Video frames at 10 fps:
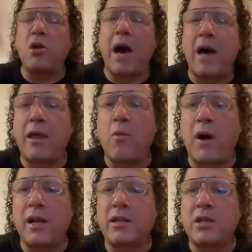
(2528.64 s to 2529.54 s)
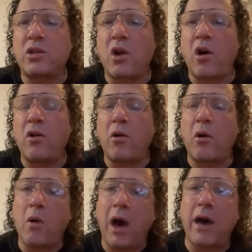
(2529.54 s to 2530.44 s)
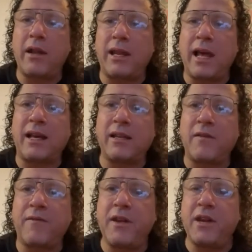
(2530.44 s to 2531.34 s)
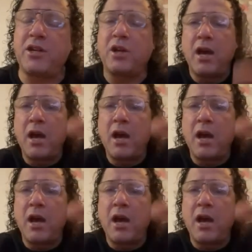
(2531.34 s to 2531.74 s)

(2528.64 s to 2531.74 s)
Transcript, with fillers: you how they want it to start or how they'd like it to finish,